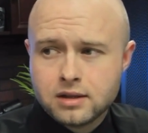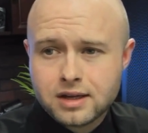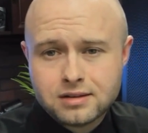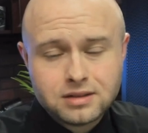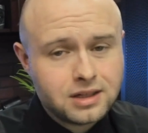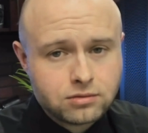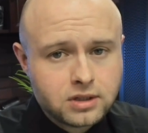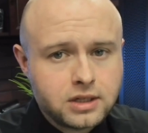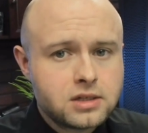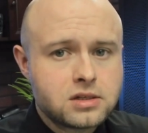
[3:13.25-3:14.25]
then it
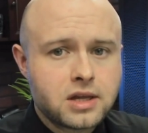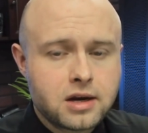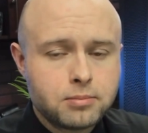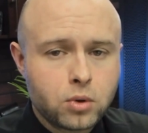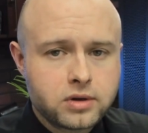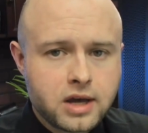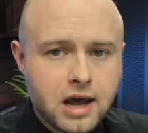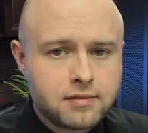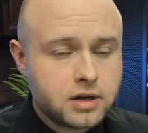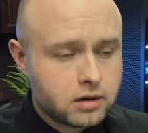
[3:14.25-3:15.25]
really isn't that important to
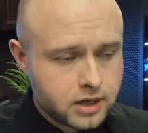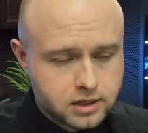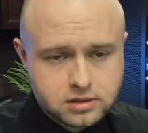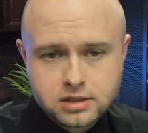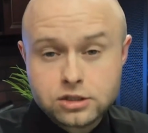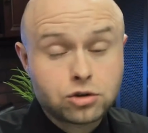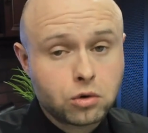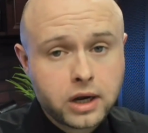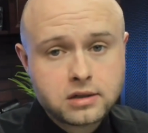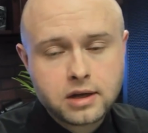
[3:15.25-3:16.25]
have it. Now, yes, it's
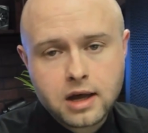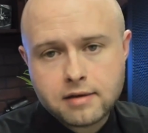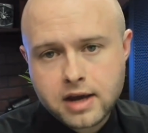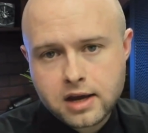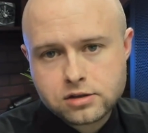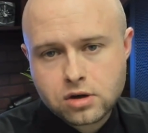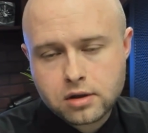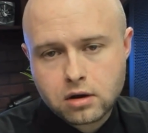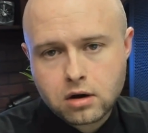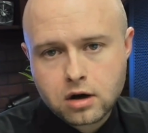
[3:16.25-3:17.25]
great to have
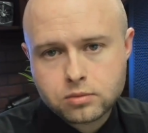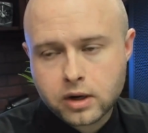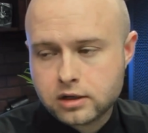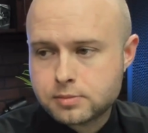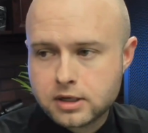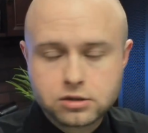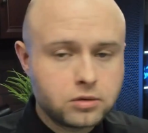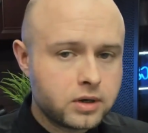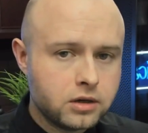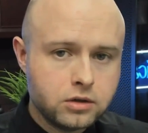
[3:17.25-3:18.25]
hands-on the hardware, especially
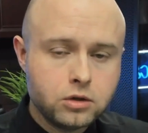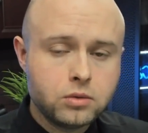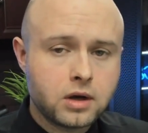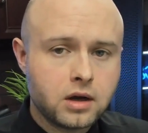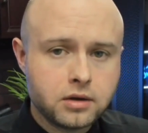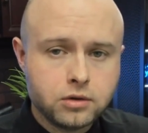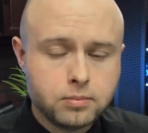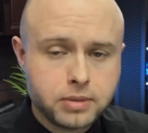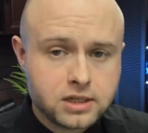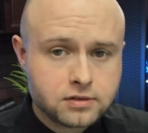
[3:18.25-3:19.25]
when a new
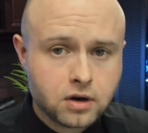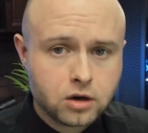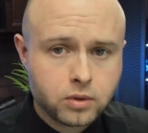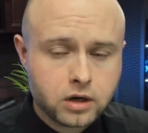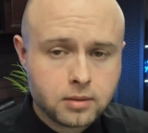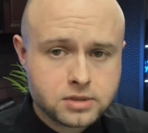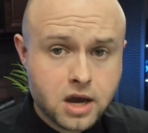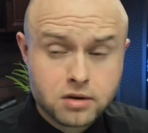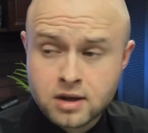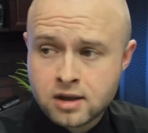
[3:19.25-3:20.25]
piece of hardware comes
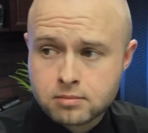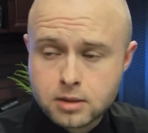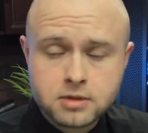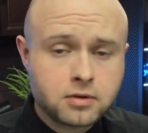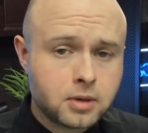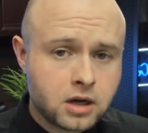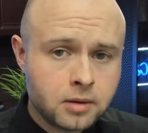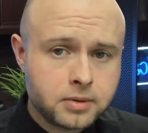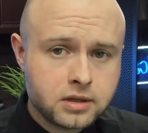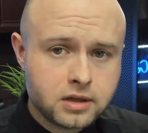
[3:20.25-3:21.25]
out, maybe from a company